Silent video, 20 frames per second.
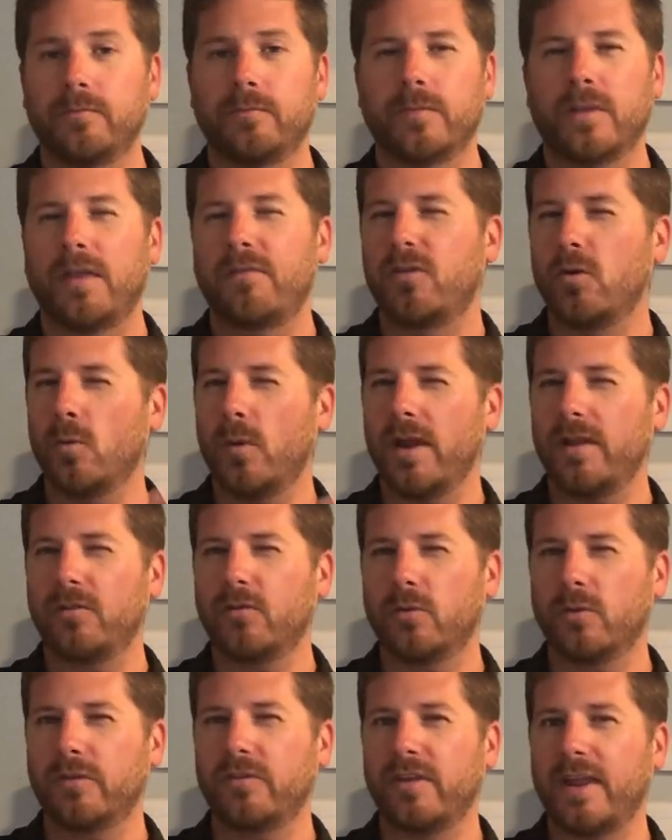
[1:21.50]
If you wait
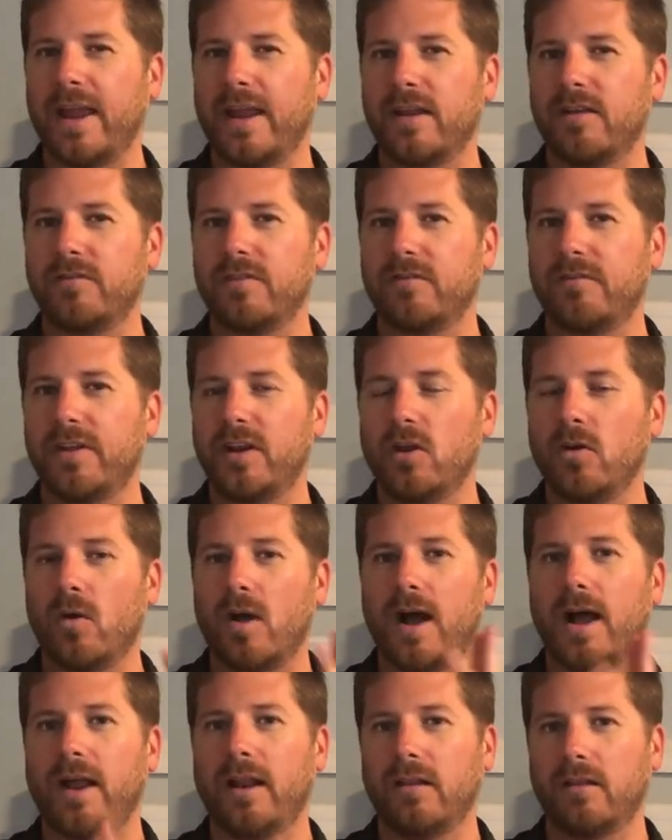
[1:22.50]
towards the end of the video,
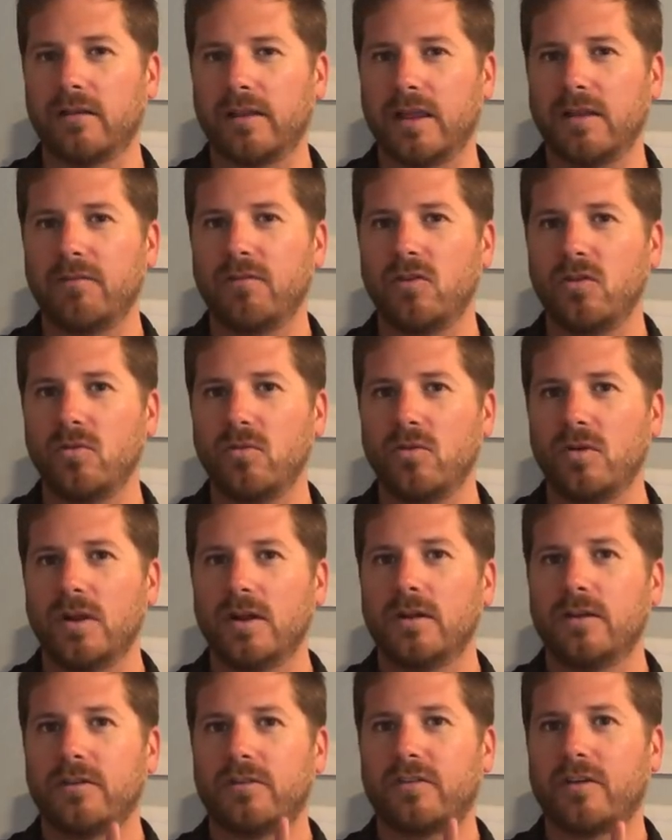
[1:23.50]
I'll give you
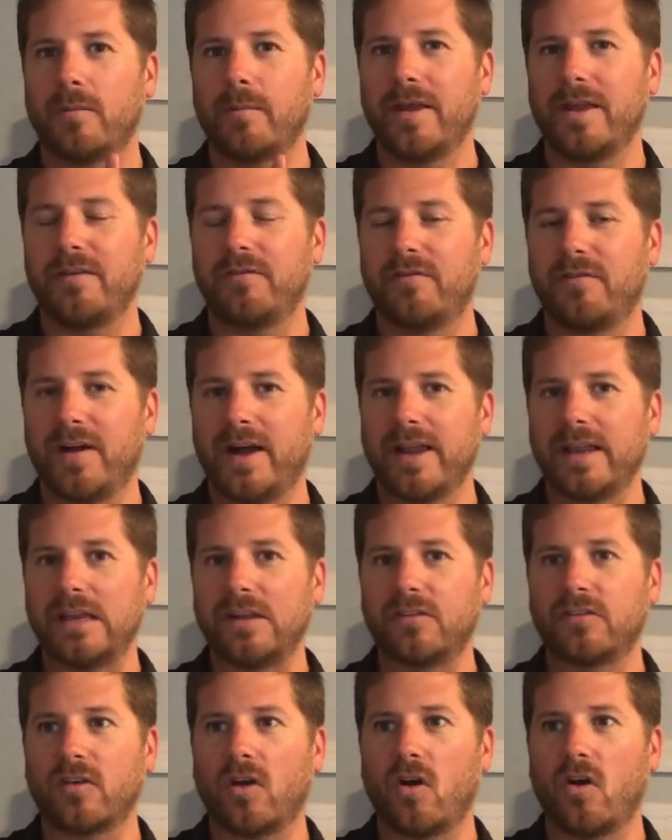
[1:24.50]
some
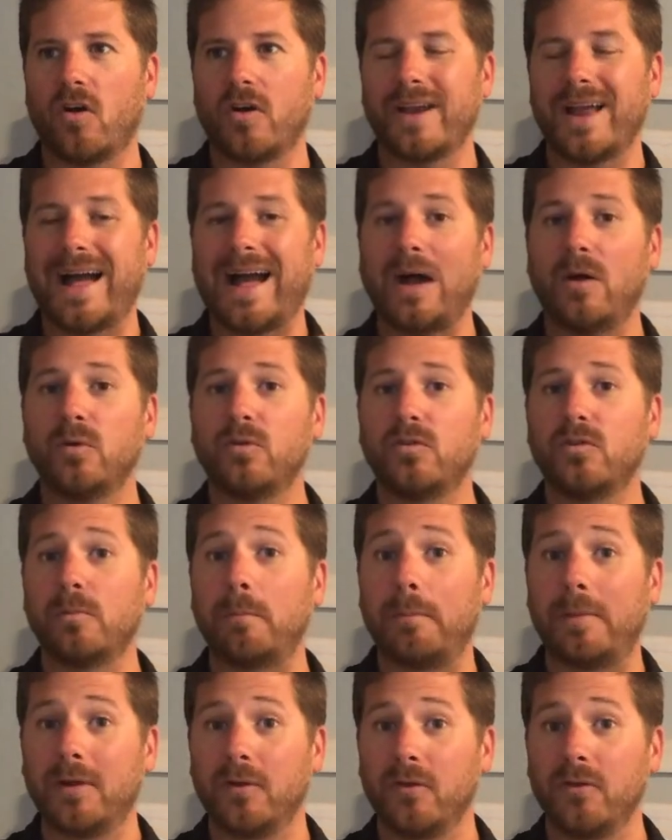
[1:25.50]
advice on how to
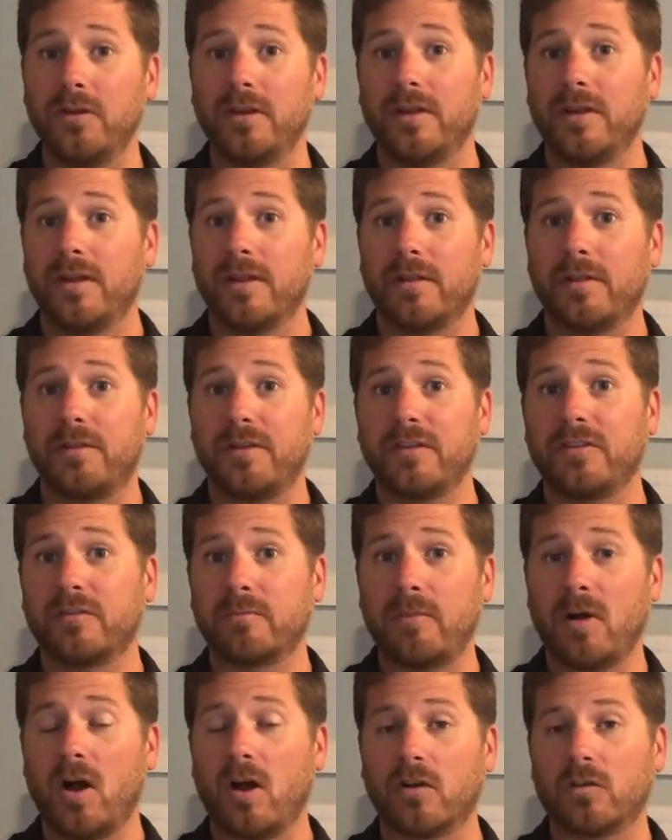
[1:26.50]
build this
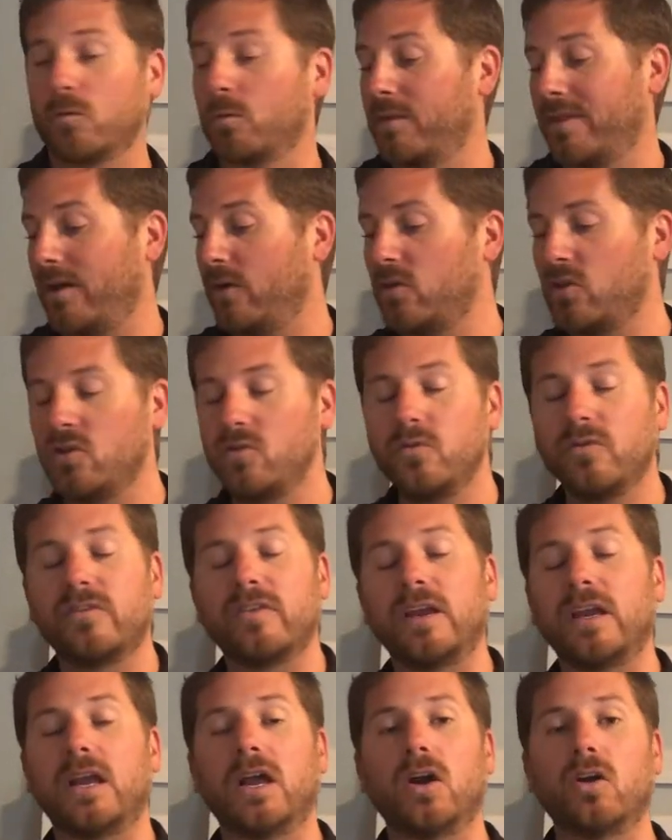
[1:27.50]
box without
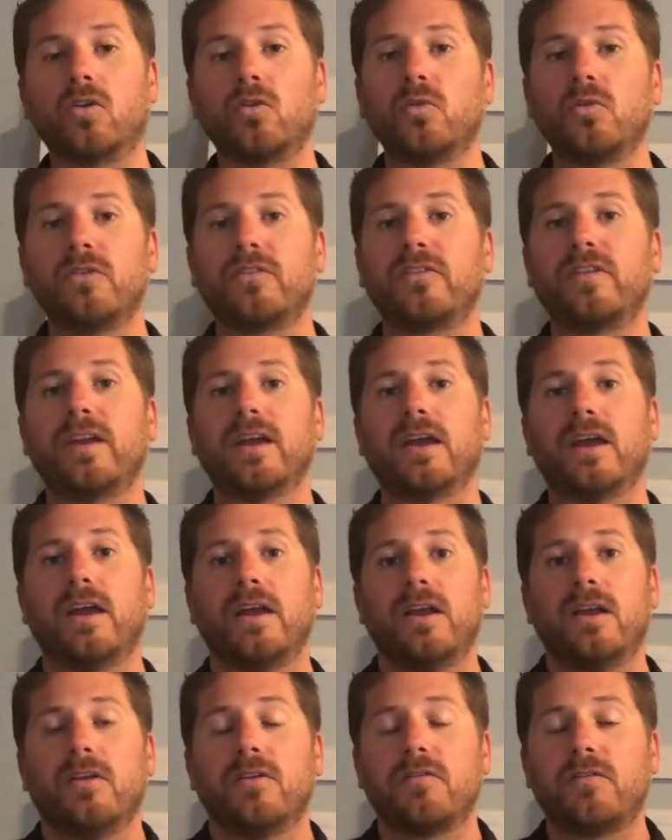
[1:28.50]
using acoustic
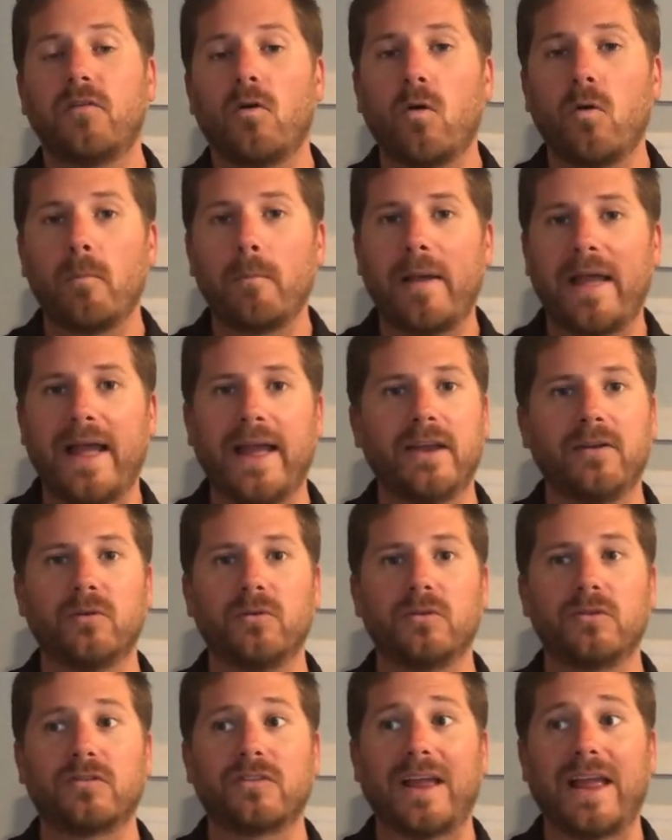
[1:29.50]
foam
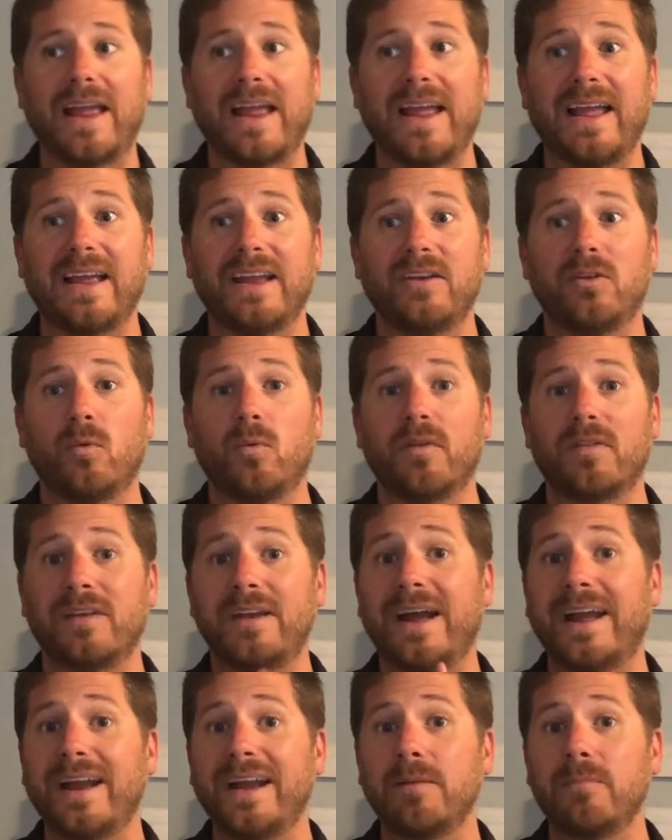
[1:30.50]
panels and with an
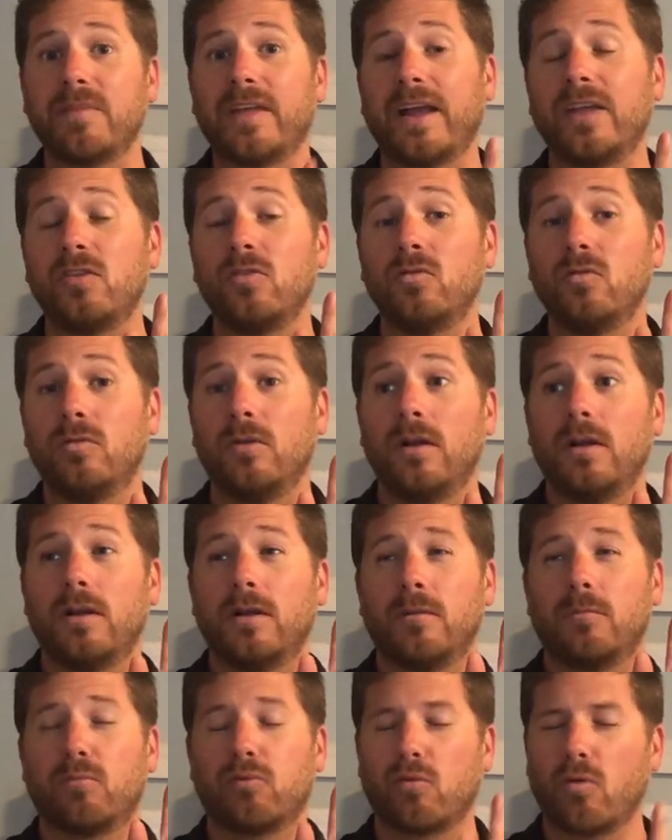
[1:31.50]
item that you
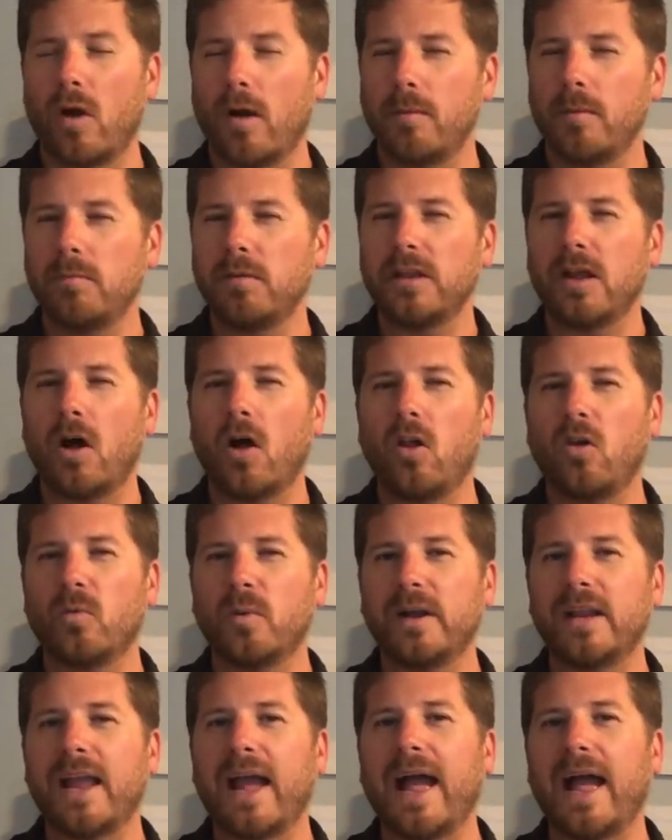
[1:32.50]
probably
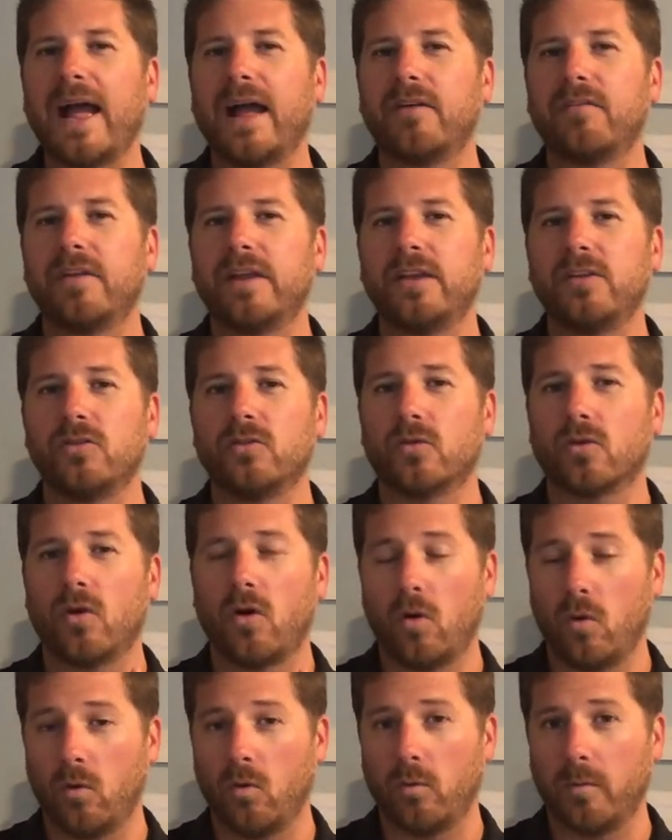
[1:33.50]
already have in your
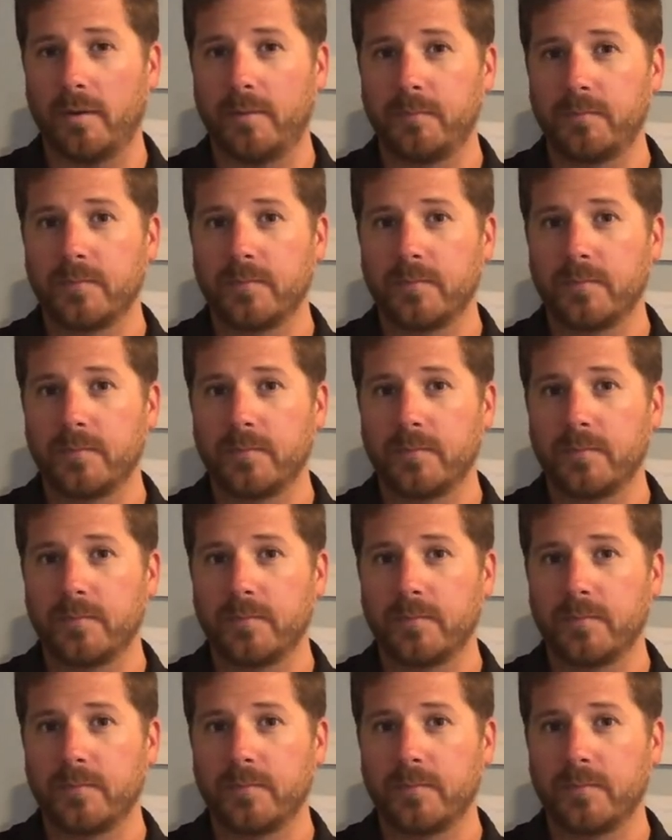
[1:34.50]
home.